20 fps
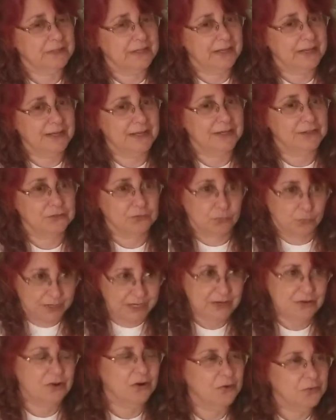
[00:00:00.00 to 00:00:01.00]
as
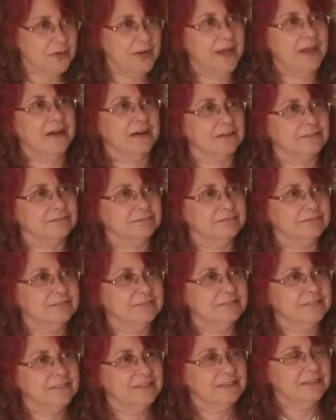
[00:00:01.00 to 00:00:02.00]
we know now.
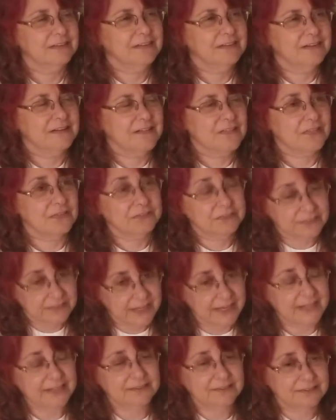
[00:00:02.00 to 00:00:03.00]
The
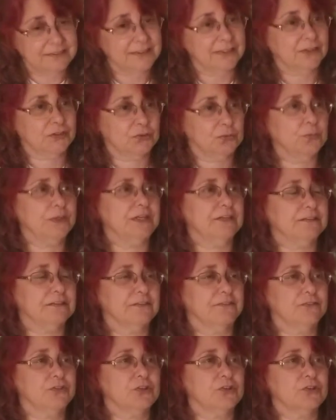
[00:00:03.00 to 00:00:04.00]
last 6 weeks
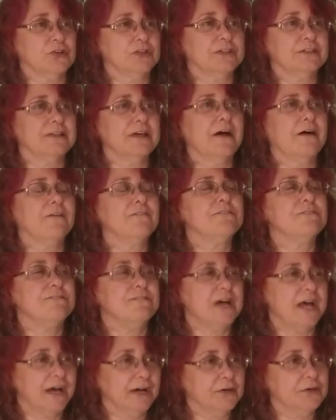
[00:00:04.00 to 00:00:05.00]
have taught us how
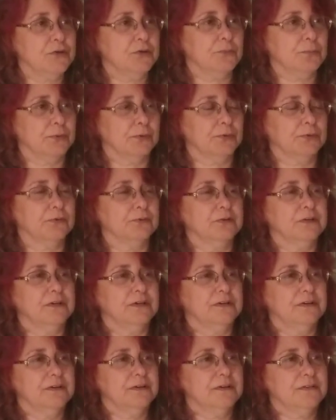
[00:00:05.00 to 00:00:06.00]
valuable
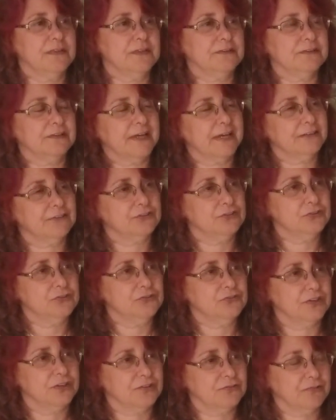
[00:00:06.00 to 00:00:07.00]
these last 2
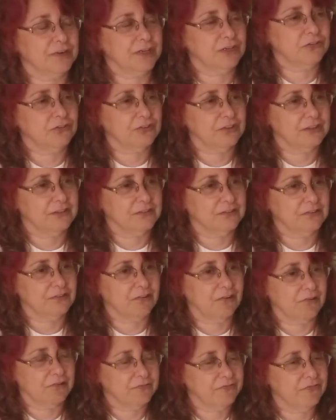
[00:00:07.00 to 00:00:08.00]
generations
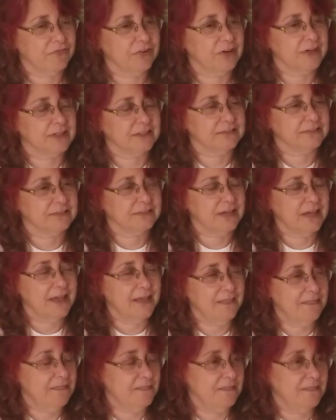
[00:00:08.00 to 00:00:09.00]
are for us.
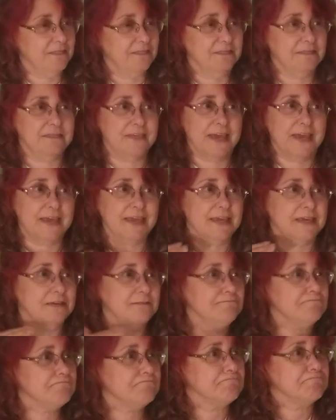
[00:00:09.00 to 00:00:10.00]
And this
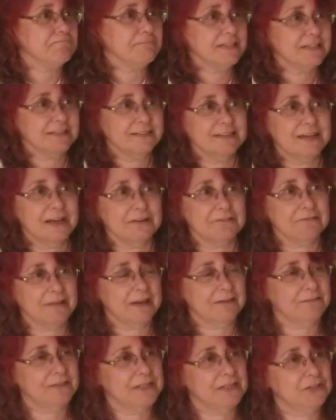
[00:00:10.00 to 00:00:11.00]
is not a
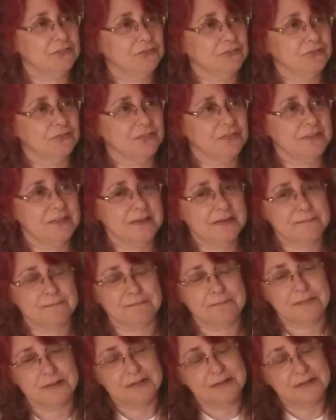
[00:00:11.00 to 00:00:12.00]
gravity issue for
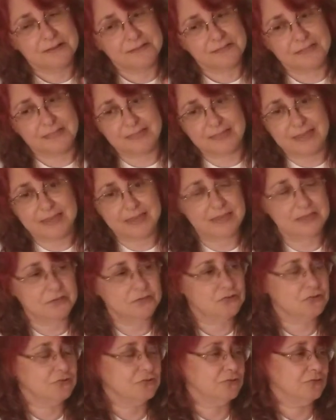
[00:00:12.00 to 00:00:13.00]
them. They
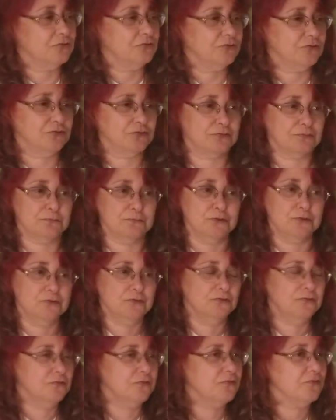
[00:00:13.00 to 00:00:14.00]
just
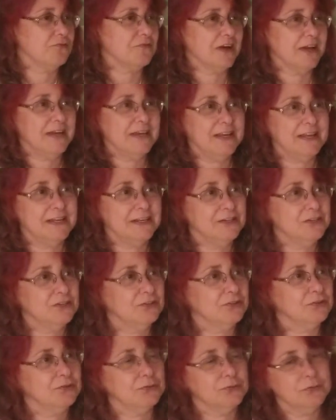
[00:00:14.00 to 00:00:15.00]
smooth right
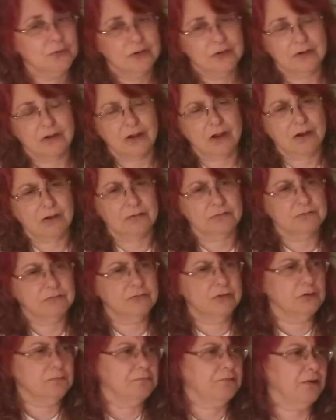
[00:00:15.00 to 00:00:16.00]
into, oh,
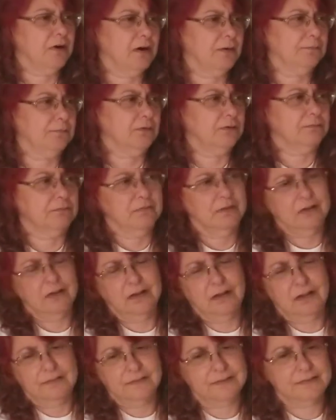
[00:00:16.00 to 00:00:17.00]
no problem.
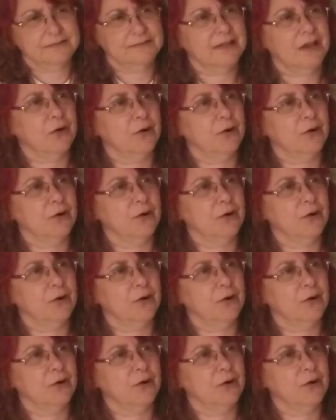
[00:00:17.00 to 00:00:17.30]
This is how